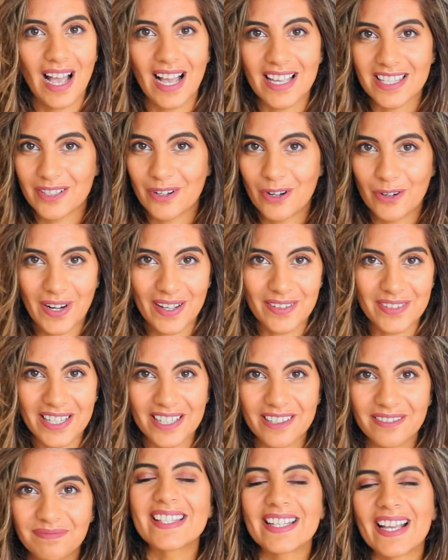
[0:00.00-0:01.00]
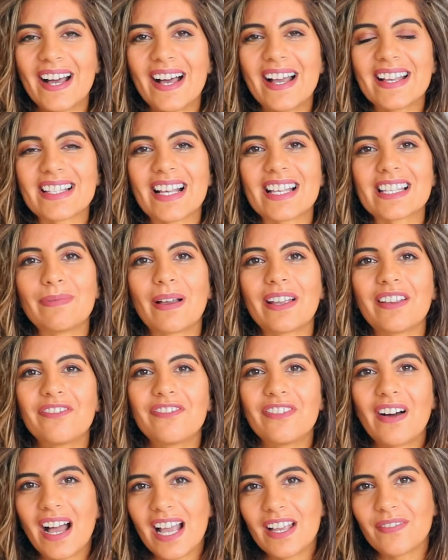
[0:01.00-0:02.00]
as an all-rounder. So guys, that's my
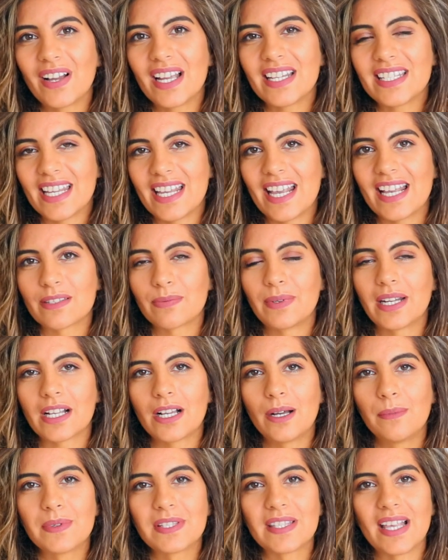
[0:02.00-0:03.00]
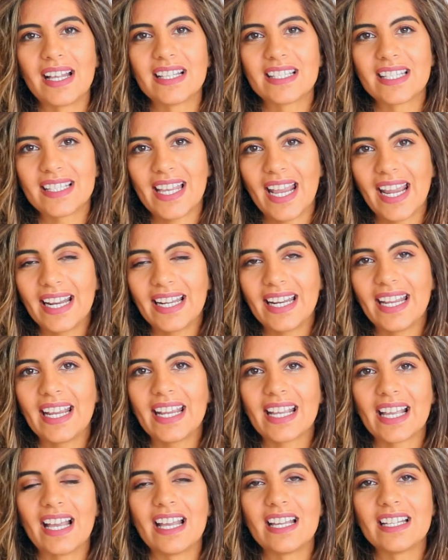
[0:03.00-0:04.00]
five ideas when it comes to
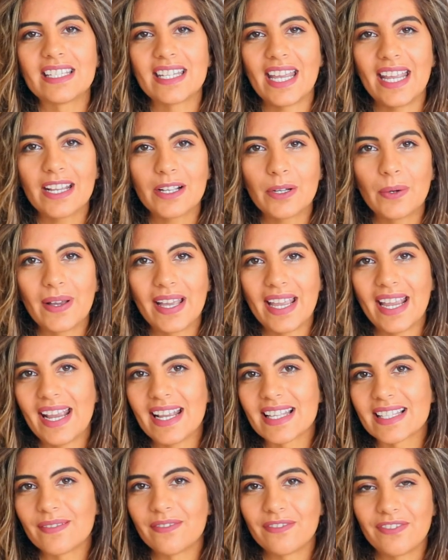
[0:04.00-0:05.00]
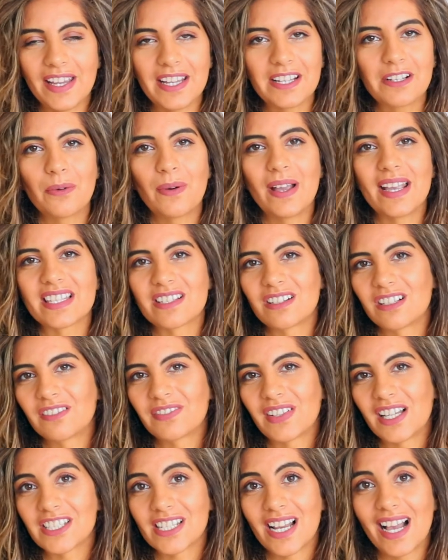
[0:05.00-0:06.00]
entertaining and takeaways and fakeaways and all
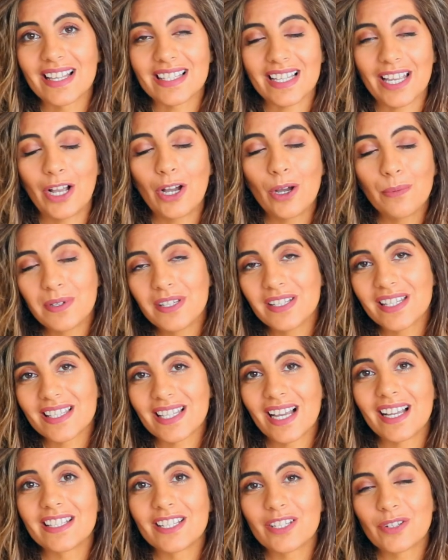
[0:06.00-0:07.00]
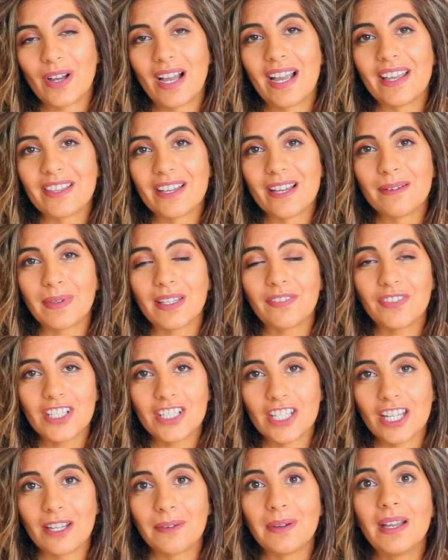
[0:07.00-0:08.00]
of that jazz. I hope you decide to try them. If
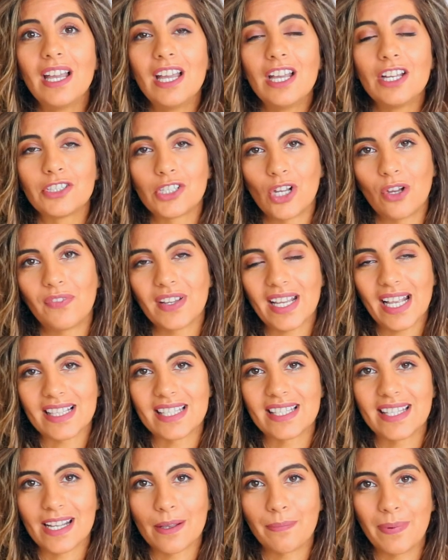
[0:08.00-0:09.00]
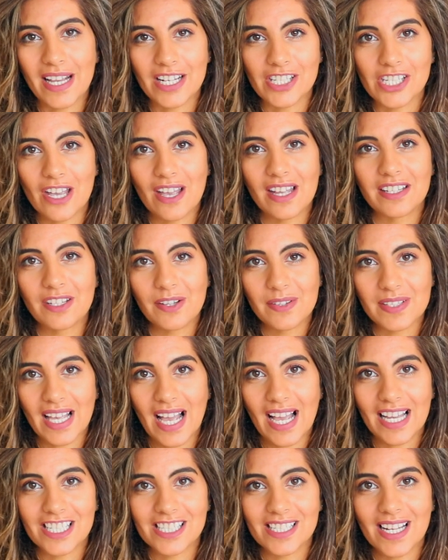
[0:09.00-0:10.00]
you do, don't forget to take a picture and use the
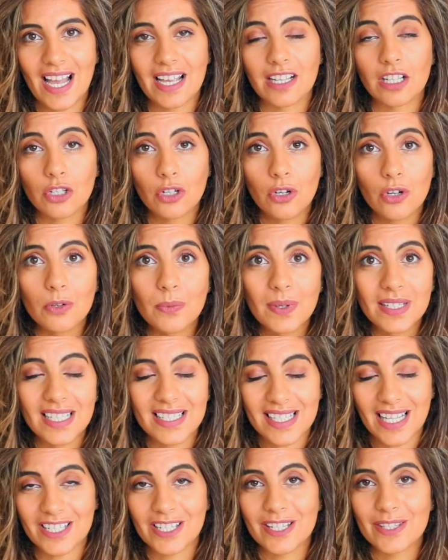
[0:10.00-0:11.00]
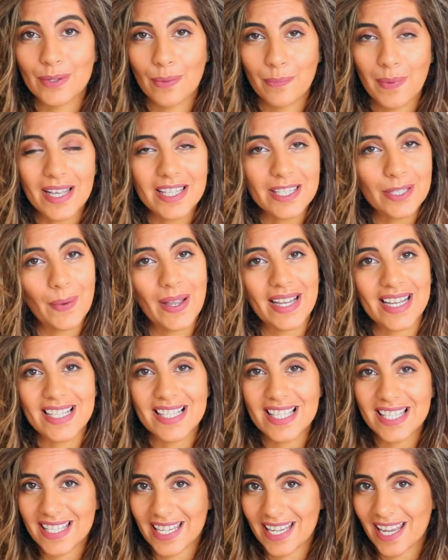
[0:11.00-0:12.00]
hashtag Cook with Natasha Summer so I
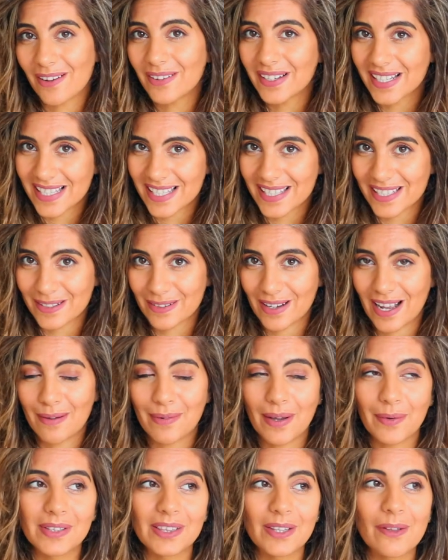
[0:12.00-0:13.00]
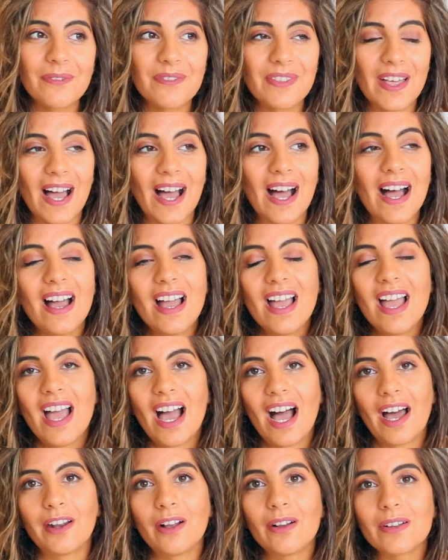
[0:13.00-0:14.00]
can see it on Instagram. I would love that.
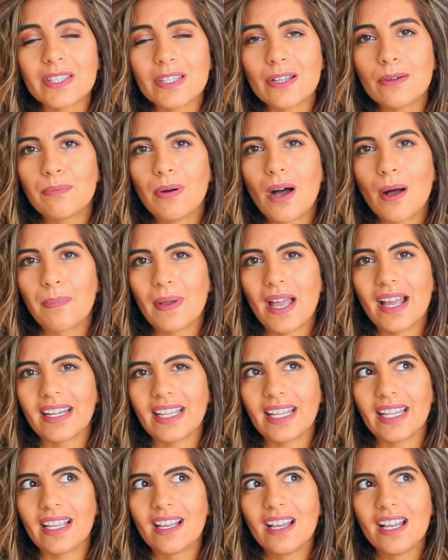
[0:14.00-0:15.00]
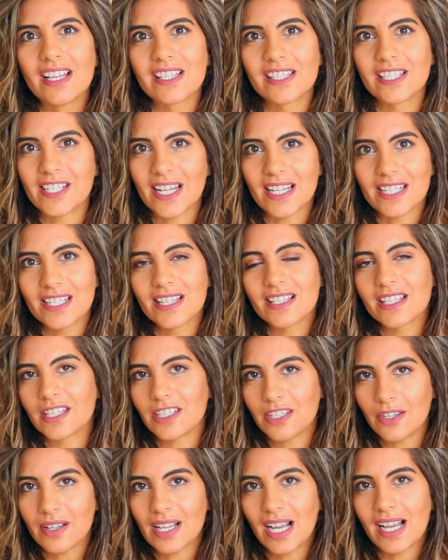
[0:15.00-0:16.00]
And also pop any suggestions
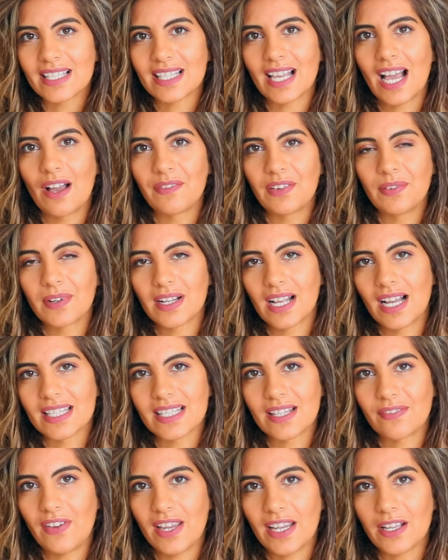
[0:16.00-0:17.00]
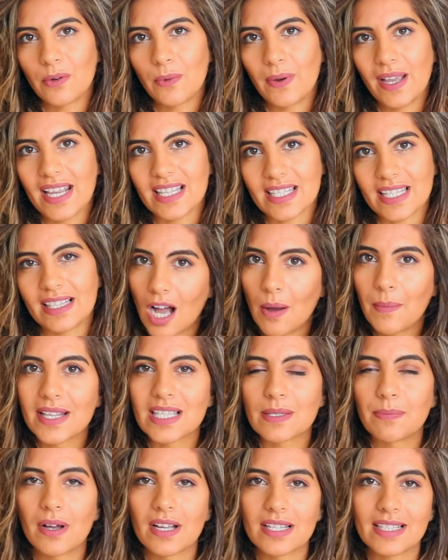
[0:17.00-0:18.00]
that you guys have in regards to fakeaways in the
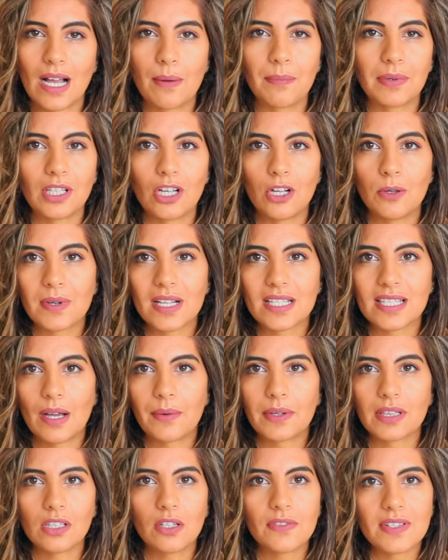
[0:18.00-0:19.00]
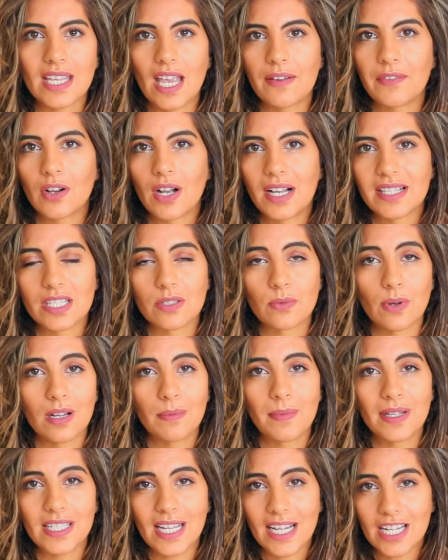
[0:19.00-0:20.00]
comments box down below, because I would love to hear your guys'
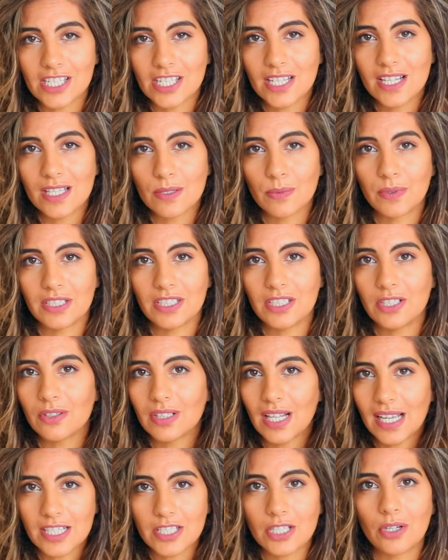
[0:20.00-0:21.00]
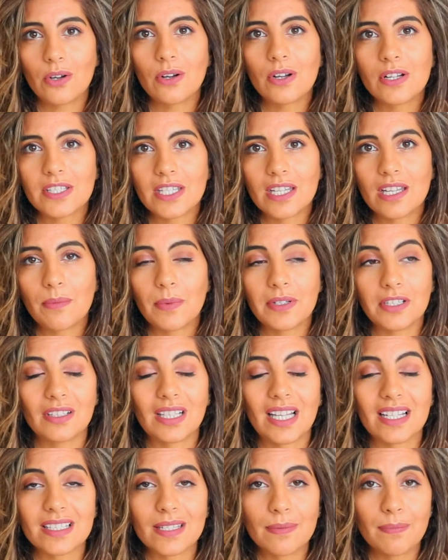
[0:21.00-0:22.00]
recommendations, what you like to order, what
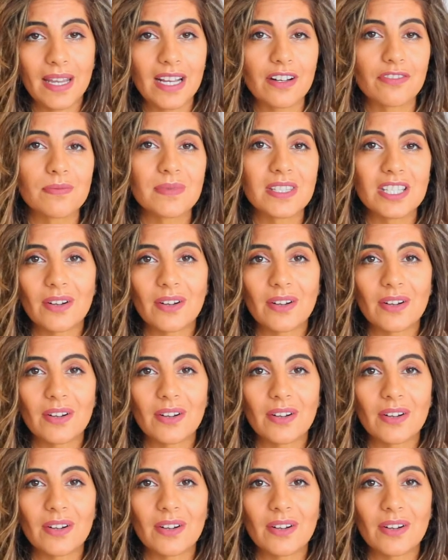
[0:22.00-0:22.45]
you like to make from